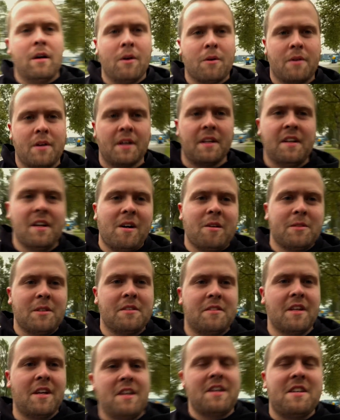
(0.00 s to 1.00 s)
Okay, now the
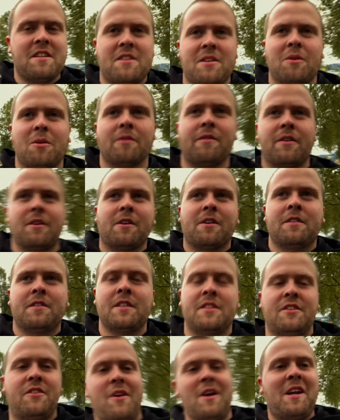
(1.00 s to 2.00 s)
day is over.
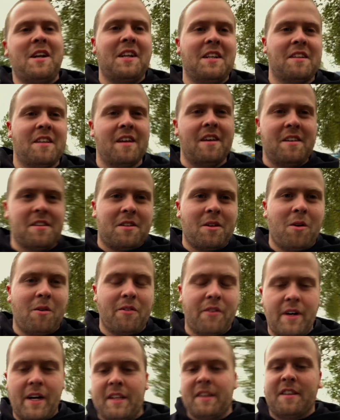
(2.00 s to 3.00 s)
The training day is
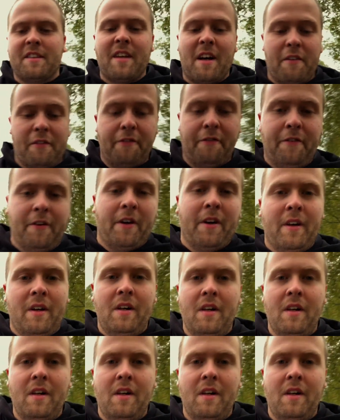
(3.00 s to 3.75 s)
over at Duff.